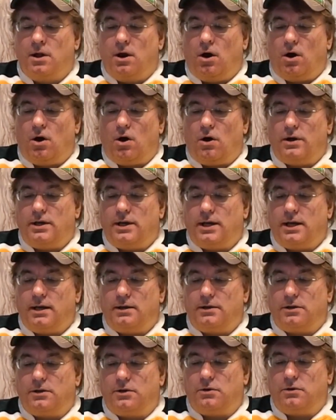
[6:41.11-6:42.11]
All you got to
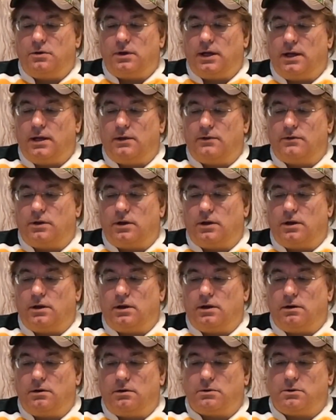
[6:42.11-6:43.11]
do is
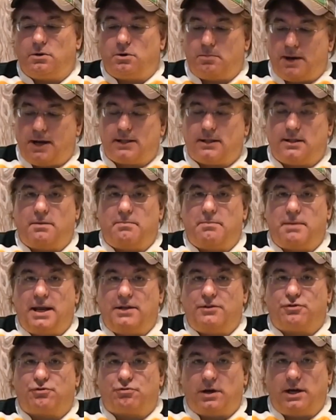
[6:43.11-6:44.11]
go back to the
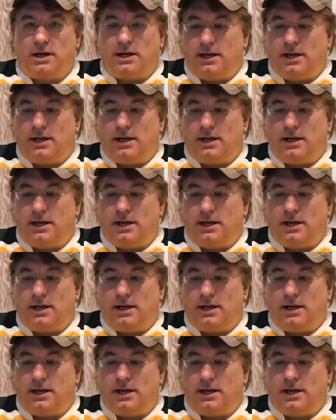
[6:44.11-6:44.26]
main screen